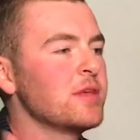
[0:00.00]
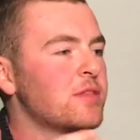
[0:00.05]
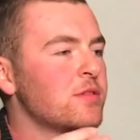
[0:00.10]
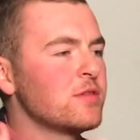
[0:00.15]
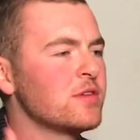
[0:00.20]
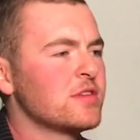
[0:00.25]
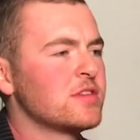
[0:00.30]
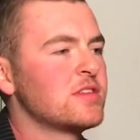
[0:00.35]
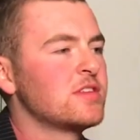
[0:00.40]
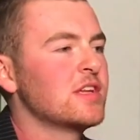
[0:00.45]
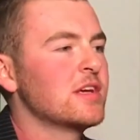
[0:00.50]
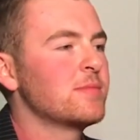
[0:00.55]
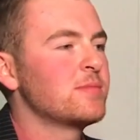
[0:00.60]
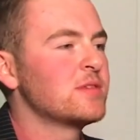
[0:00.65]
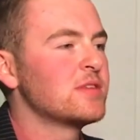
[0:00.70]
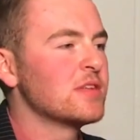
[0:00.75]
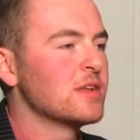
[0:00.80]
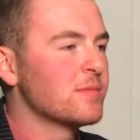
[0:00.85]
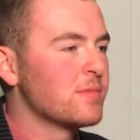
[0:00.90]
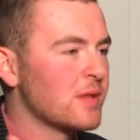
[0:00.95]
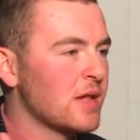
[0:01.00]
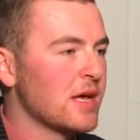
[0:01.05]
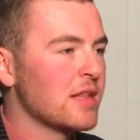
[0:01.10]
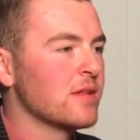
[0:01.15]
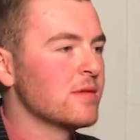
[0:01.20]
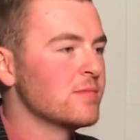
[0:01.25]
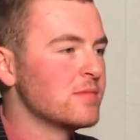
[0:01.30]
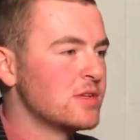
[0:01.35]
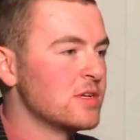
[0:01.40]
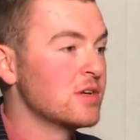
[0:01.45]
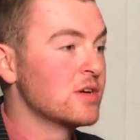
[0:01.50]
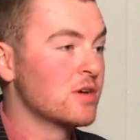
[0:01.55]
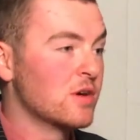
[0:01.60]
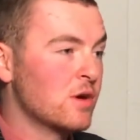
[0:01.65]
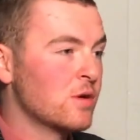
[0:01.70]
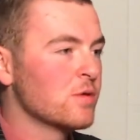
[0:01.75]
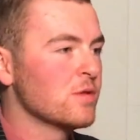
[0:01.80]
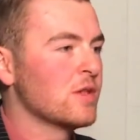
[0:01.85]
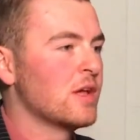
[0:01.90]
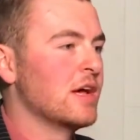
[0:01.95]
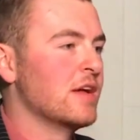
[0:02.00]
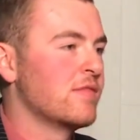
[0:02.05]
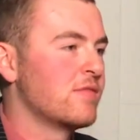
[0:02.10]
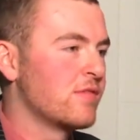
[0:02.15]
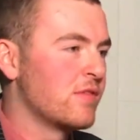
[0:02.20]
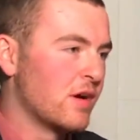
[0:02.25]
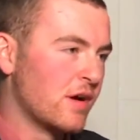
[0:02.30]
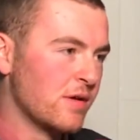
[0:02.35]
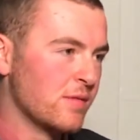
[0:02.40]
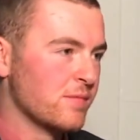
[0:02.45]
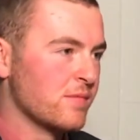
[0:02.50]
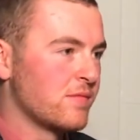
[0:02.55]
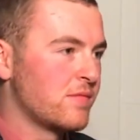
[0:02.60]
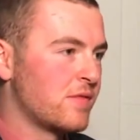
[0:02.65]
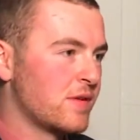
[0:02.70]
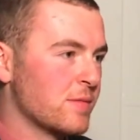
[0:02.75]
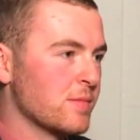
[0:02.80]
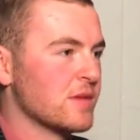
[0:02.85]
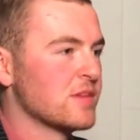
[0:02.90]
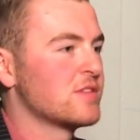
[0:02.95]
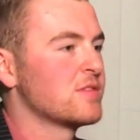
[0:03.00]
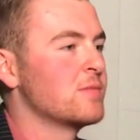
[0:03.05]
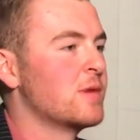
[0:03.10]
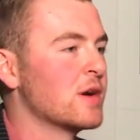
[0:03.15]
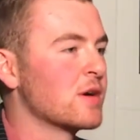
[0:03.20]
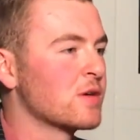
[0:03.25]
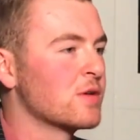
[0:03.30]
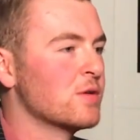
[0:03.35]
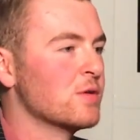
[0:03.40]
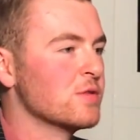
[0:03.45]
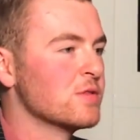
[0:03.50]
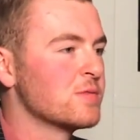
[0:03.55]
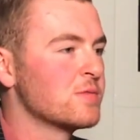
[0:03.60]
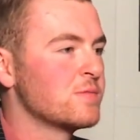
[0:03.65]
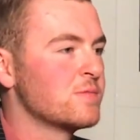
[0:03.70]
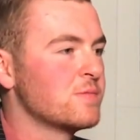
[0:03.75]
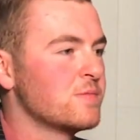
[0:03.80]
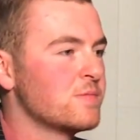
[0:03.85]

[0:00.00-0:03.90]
me through the steps and apply them to your own life from the SMART goals.